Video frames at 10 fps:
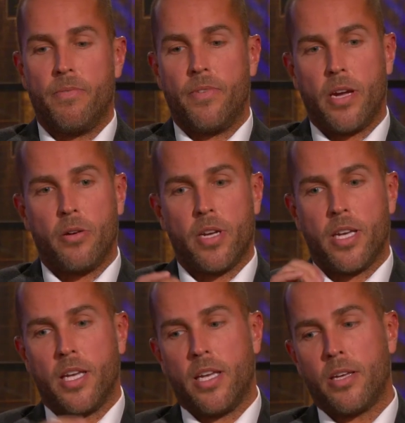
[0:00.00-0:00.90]

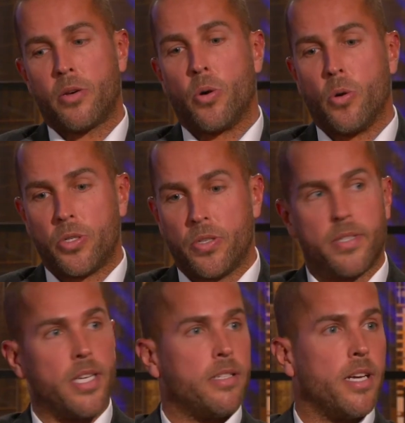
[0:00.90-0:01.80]
very cautious
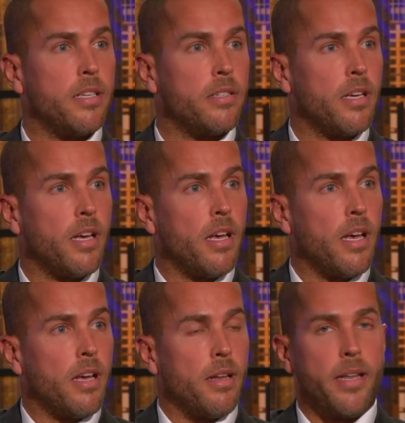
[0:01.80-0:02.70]
these days.
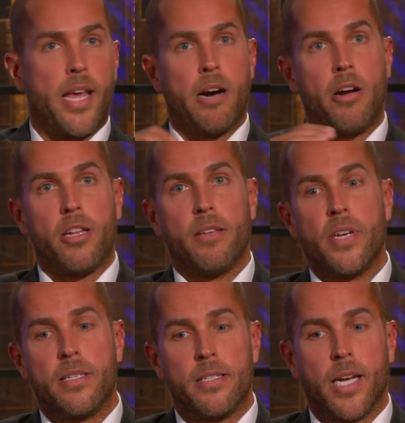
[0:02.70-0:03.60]
Now I only
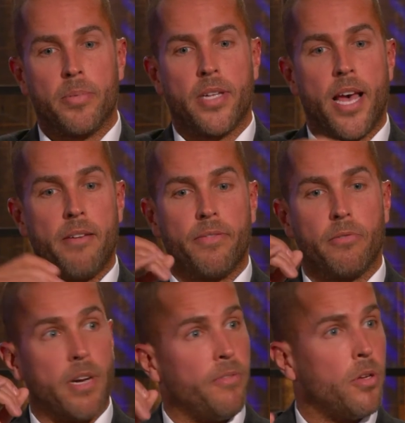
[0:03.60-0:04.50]
invest in startups that have
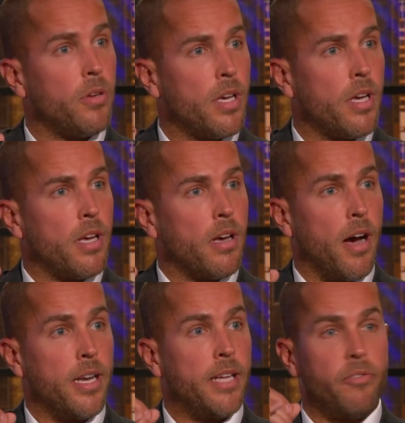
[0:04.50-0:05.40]
revenue. I
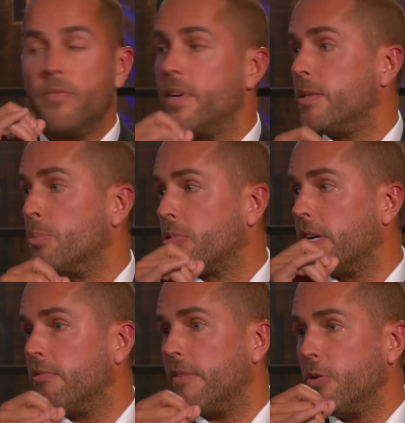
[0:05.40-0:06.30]
never invest in
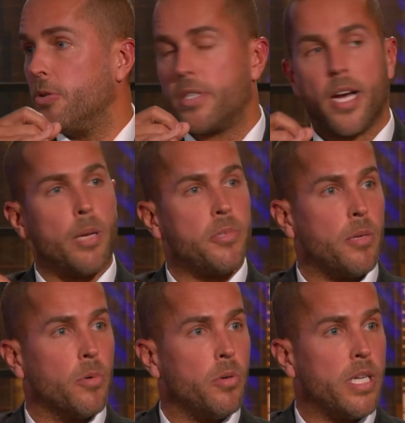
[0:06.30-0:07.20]
pre-revenue startups
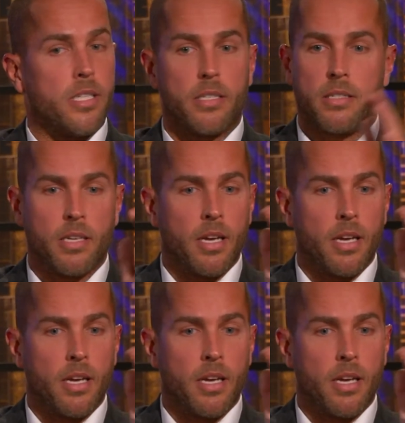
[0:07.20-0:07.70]
anymore. It's just,